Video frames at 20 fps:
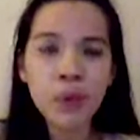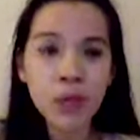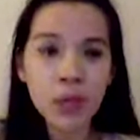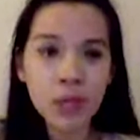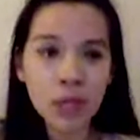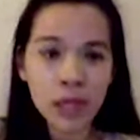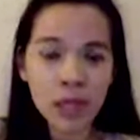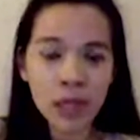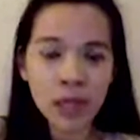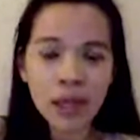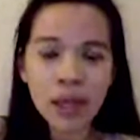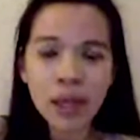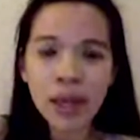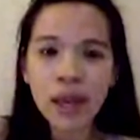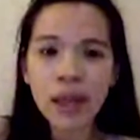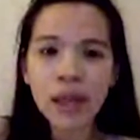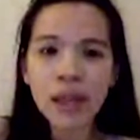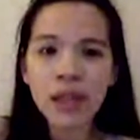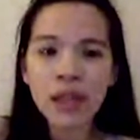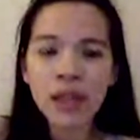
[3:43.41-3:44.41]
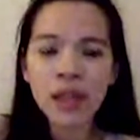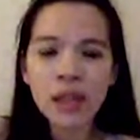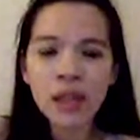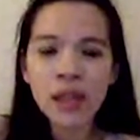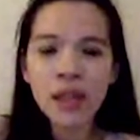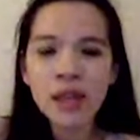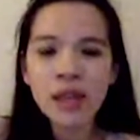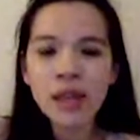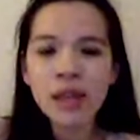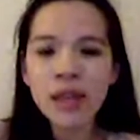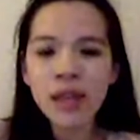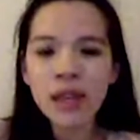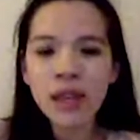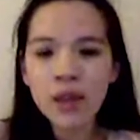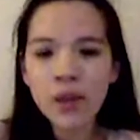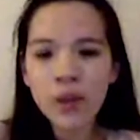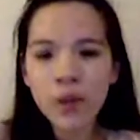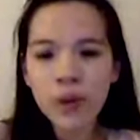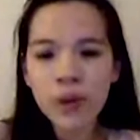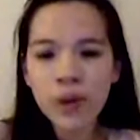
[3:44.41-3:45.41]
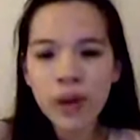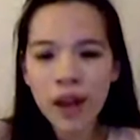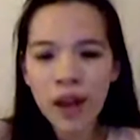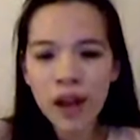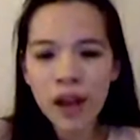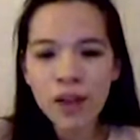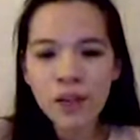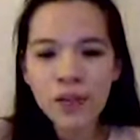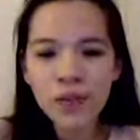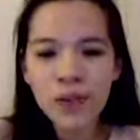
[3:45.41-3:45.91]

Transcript: protein and they don't